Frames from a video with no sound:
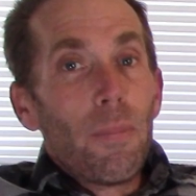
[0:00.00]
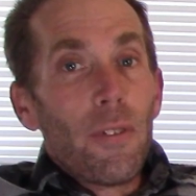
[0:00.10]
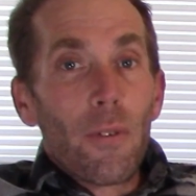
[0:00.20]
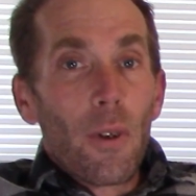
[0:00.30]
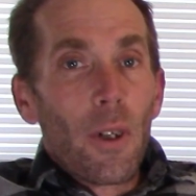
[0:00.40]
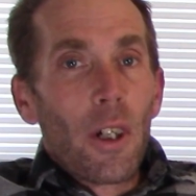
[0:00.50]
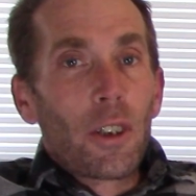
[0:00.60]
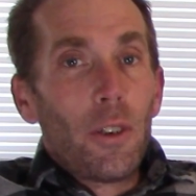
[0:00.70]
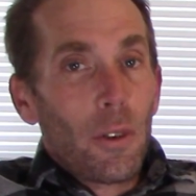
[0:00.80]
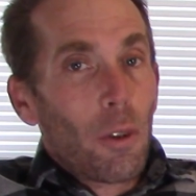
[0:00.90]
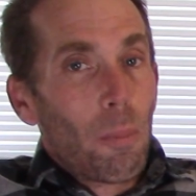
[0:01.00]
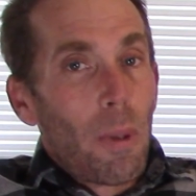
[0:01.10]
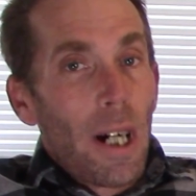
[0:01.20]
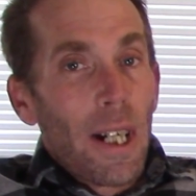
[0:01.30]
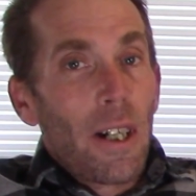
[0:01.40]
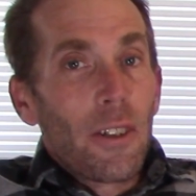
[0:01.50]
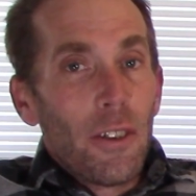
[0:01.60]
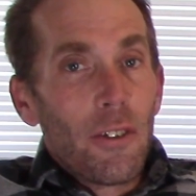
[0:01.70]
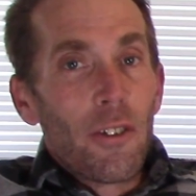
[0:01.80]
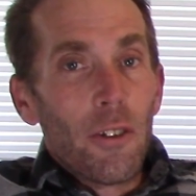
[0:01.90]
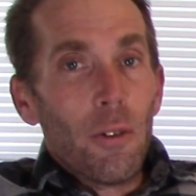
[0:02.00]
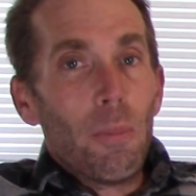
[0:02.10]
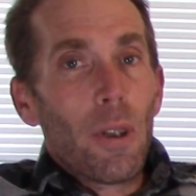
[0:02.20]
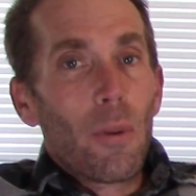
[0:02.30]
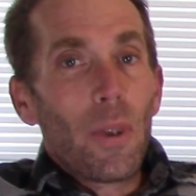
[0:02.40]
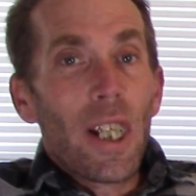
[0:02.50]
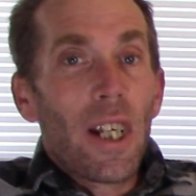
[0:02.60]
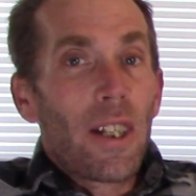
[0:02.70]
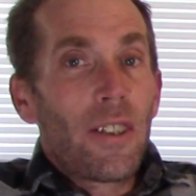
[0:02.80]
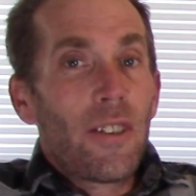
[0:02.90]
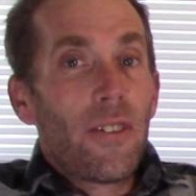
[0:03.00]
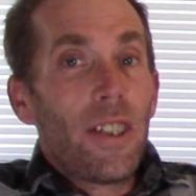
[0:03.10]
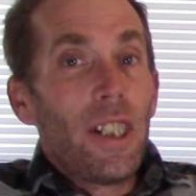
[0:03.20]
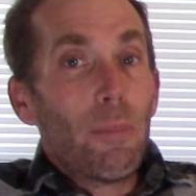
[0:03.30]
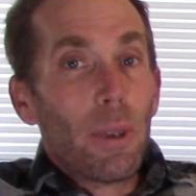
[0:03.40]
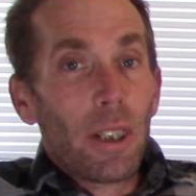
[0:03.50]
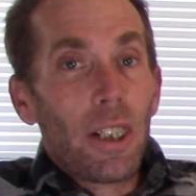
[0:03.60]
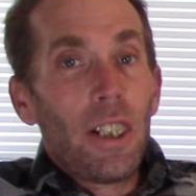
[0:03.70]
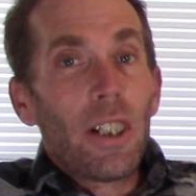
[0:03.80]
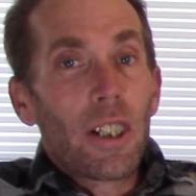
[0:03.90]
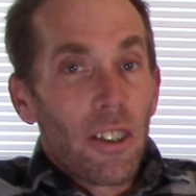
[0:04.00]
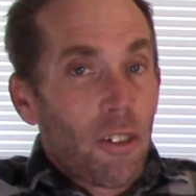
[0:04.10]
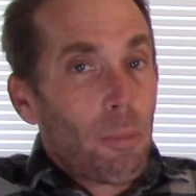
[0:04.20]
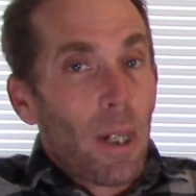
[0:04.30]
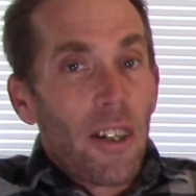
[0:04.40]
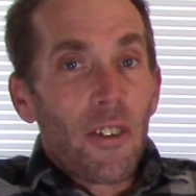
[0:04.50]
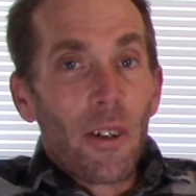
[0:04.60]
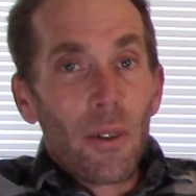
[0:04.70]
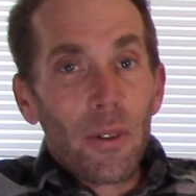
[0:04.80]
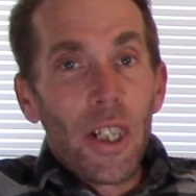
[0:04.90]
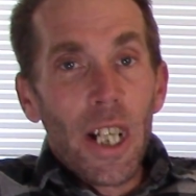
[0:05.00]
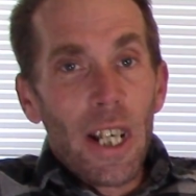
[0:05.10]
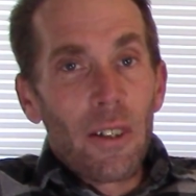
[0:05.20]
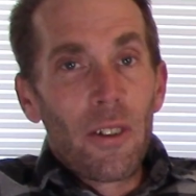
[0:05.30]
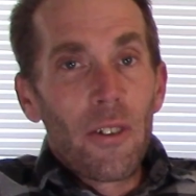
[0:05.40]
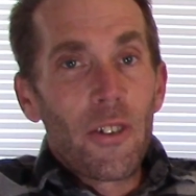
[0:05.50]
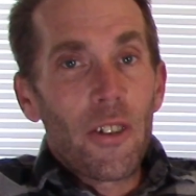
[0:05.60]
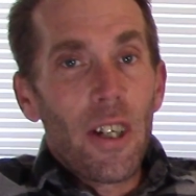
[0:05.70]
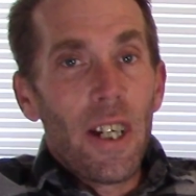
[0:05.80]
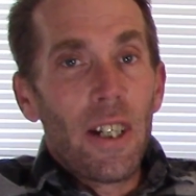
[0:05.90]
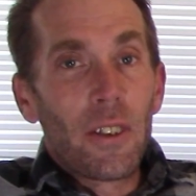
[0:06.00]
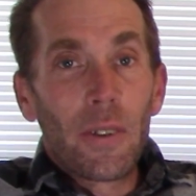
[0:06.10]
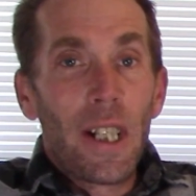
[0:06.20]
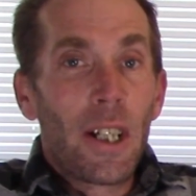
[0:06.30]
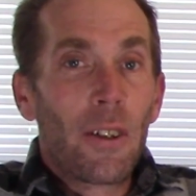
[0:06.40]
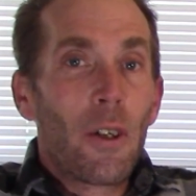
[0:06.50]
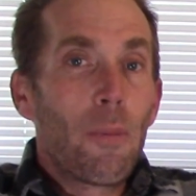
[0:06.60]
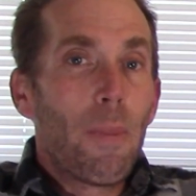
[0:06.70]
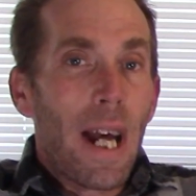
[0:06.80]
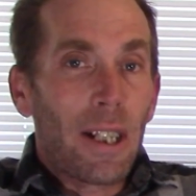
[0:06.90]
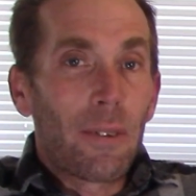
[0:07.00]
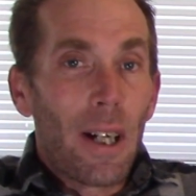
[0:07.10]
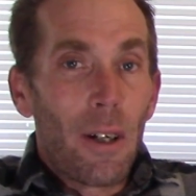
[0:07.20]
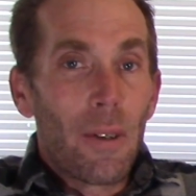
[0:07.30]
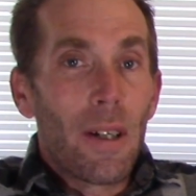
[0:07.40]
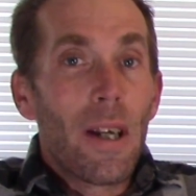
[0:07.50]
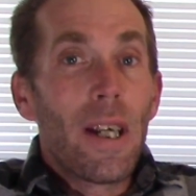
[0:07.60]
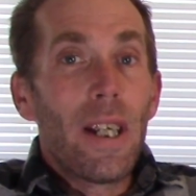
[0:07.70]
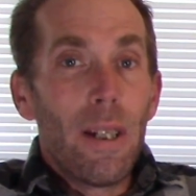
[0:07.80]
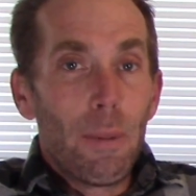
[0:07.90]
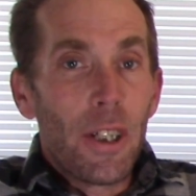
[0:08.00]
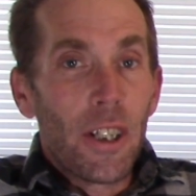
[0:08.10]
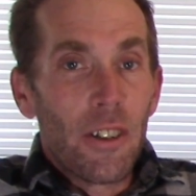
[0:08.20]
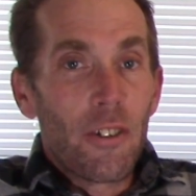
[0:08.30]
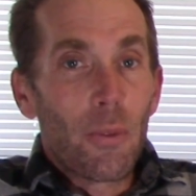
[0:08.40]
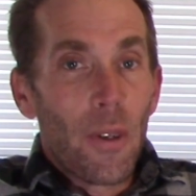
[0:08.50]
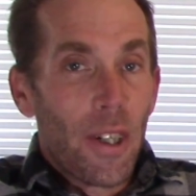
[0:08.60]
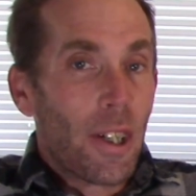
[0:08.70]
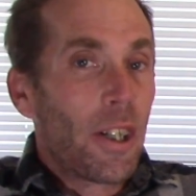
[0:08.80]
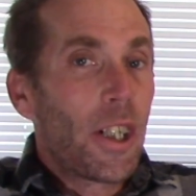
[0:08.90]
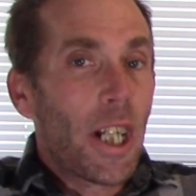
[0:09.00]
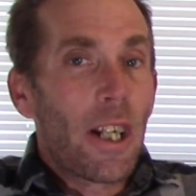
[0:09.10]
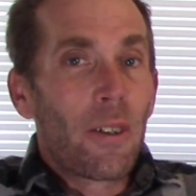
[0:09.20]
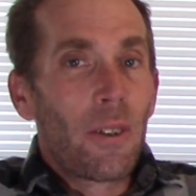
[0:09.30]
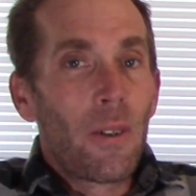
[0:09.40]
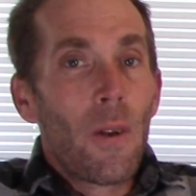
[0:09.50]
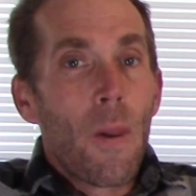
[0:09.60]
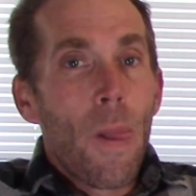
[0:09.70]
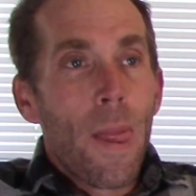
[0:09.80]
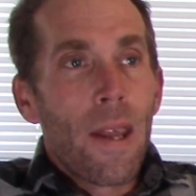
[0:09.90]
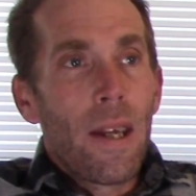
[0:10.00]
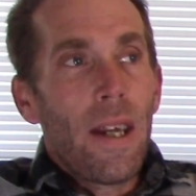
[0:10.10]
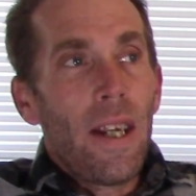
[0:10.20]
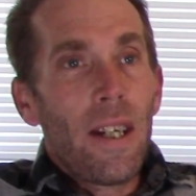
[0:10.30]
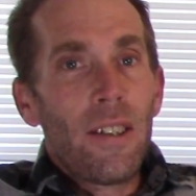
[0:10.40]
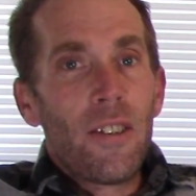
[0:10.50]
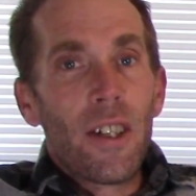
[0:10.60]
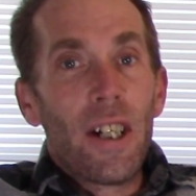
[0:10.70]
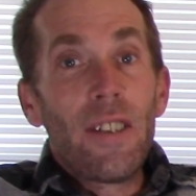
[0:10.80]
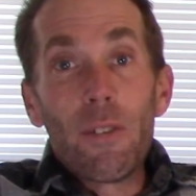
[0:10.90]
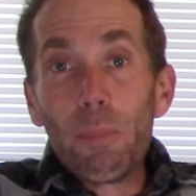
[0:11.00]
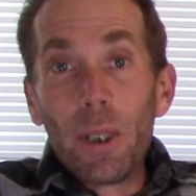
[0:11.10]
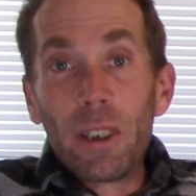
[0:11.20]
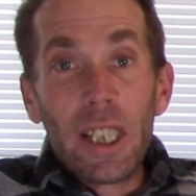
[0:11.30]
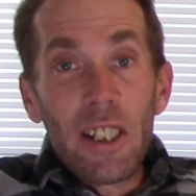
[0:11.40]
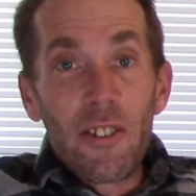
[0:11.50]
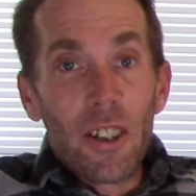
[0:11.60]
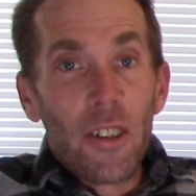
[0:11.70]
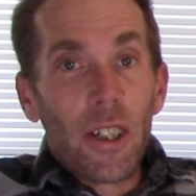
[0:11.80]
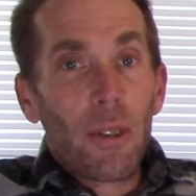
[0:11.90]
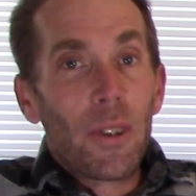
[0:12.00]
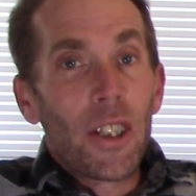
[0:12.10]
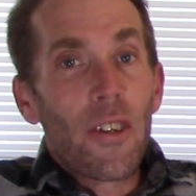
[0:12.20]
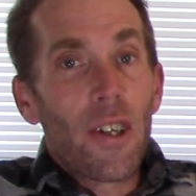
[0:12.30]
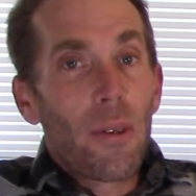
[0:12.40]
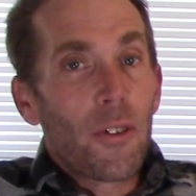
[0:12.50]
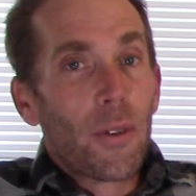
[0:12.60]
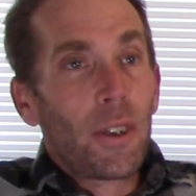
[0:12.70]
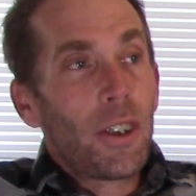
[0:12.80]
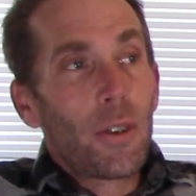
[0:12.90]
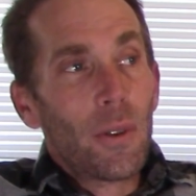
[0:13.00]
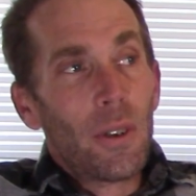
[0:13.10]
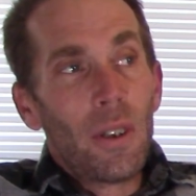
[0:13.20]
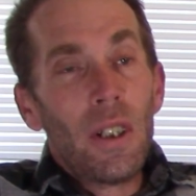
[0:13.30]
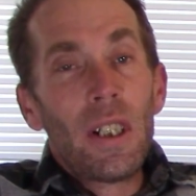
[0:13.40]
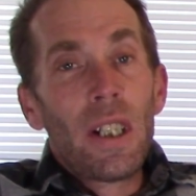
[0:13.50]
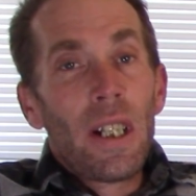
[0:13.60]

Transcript: Before Google bought out YouTube, we had the ability to customize our own channels and create our own background images within our channel, and even put links on there, which I thought was really cool.